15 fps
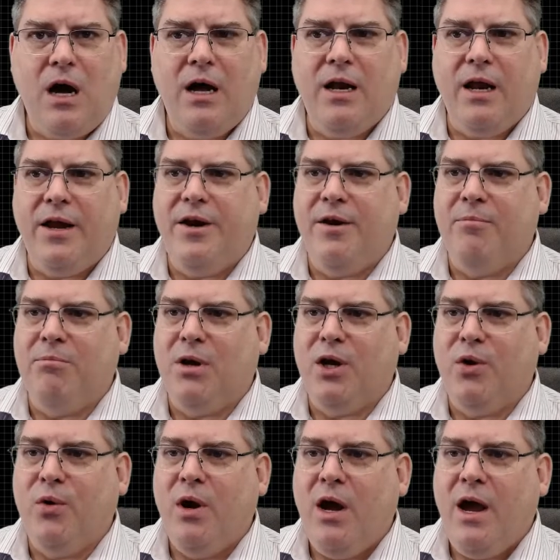highlighted in
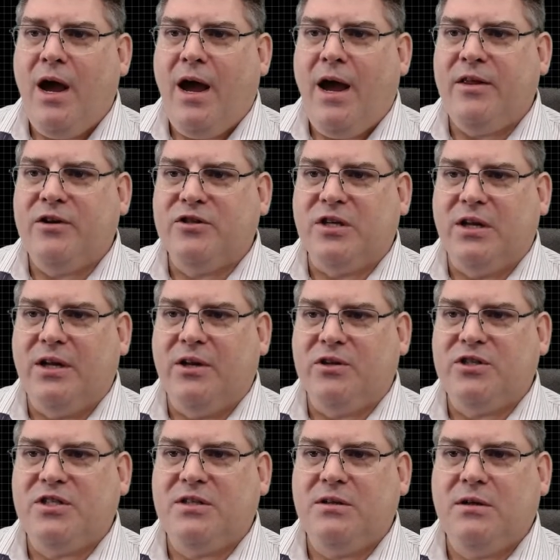blue, and there's a
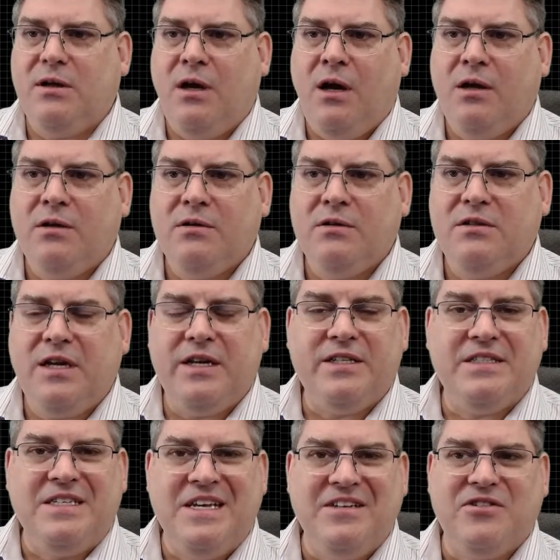little set
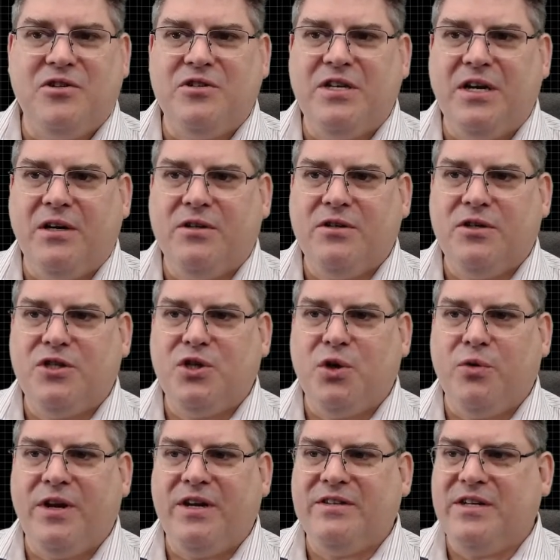of scissors here to
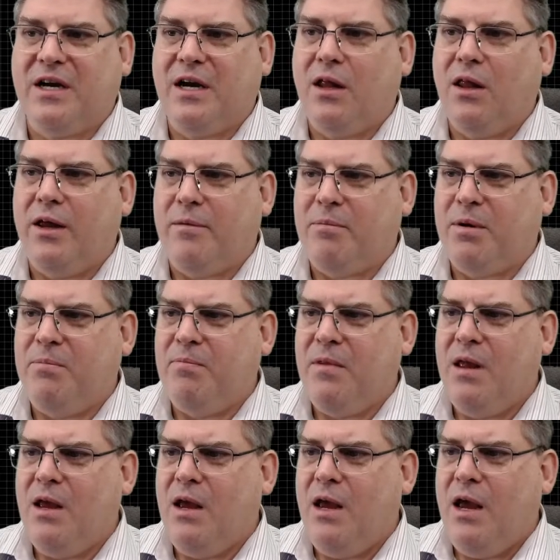show that it's a clip.
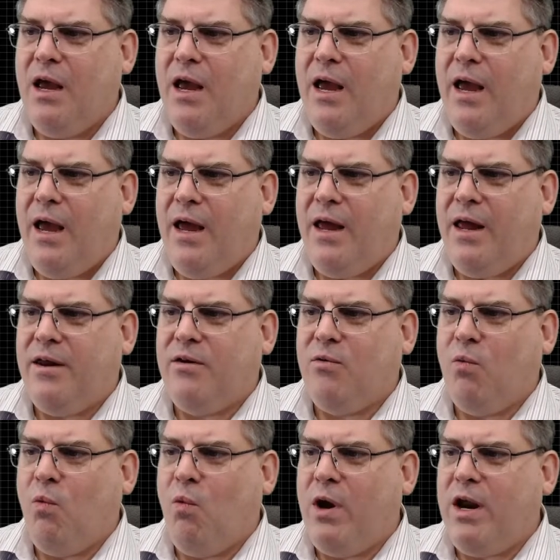
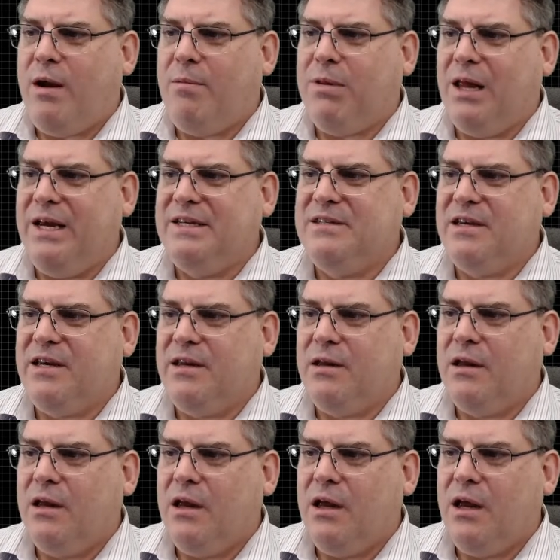And when I place it,
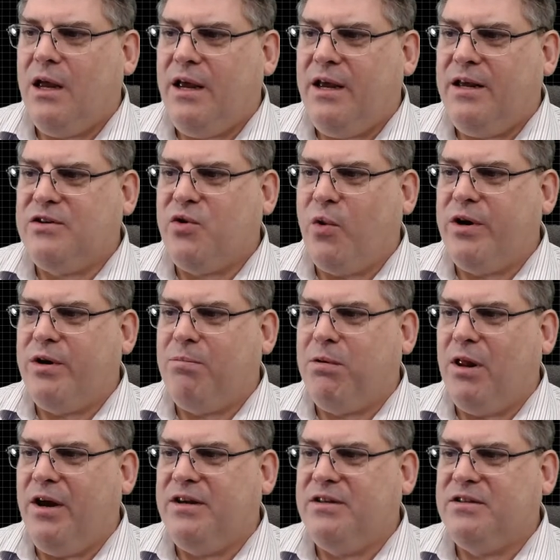it's going to
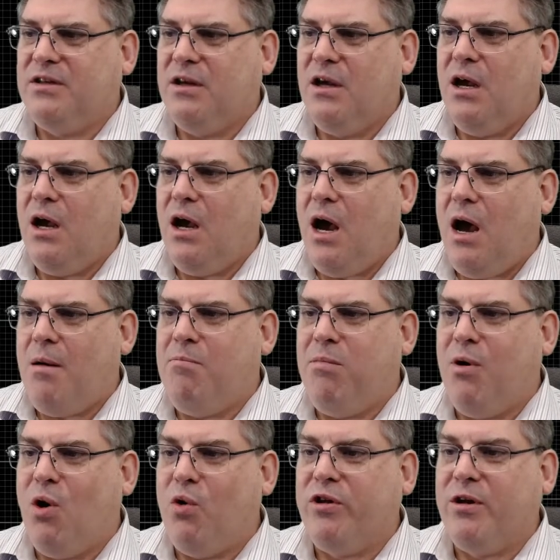place
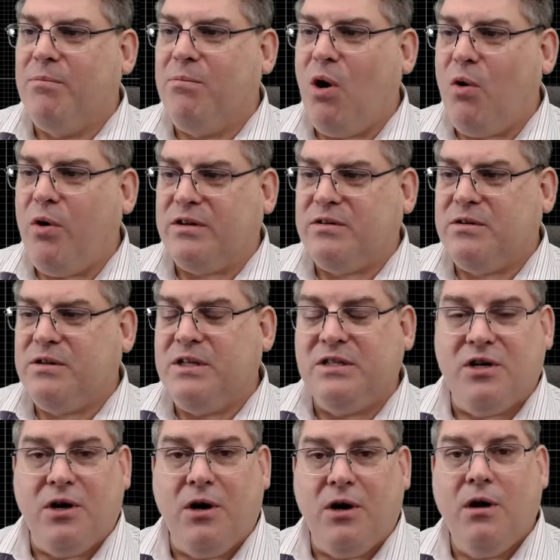both components.
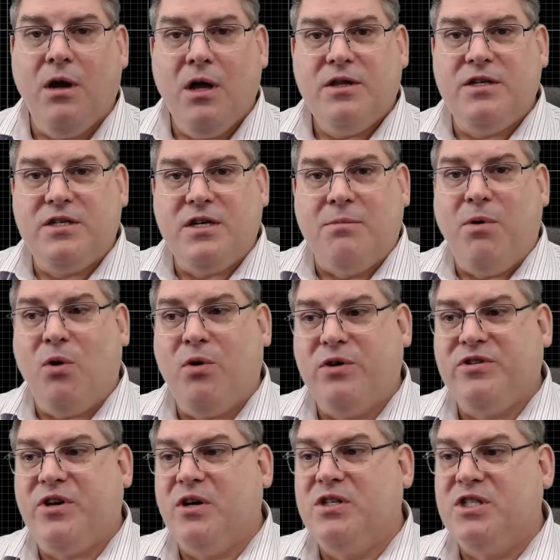These
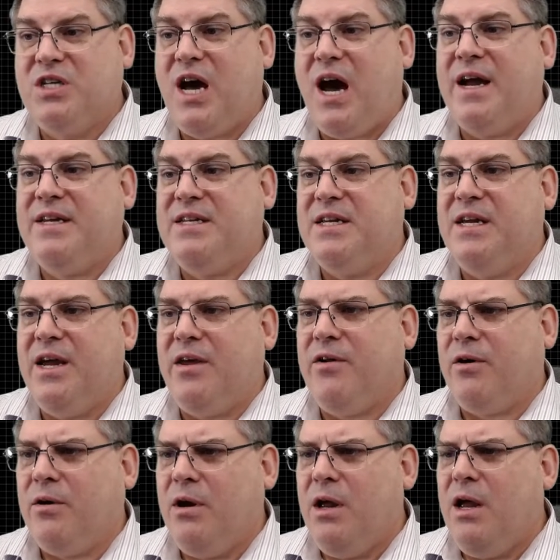components are tied
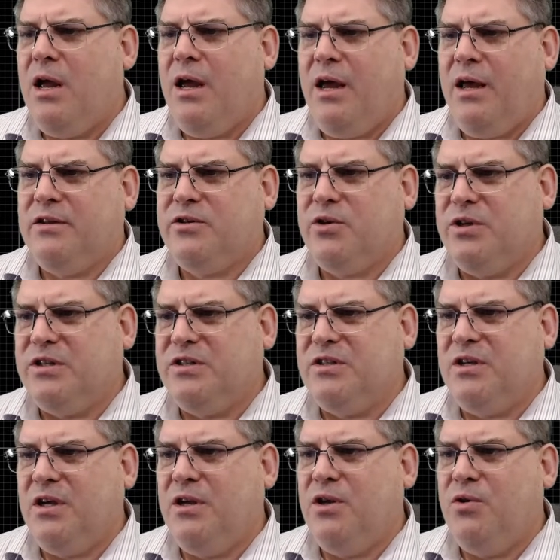together, and so this
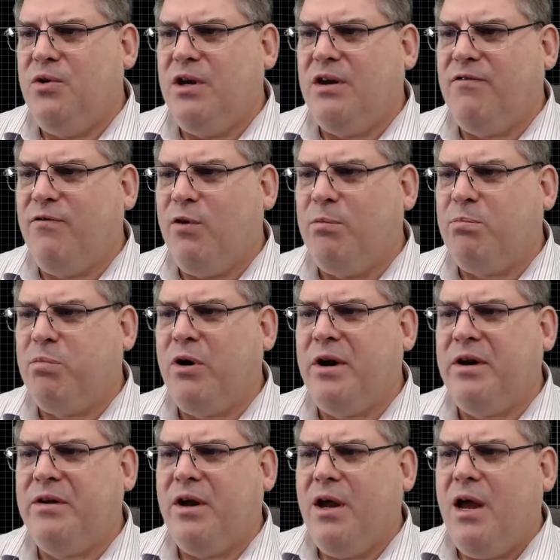is a unique
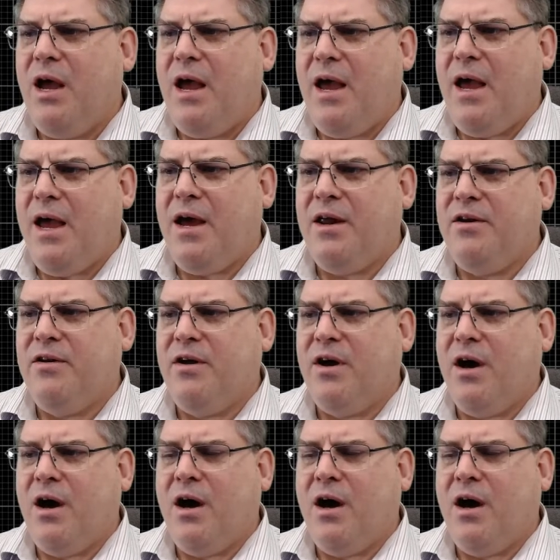footprint, and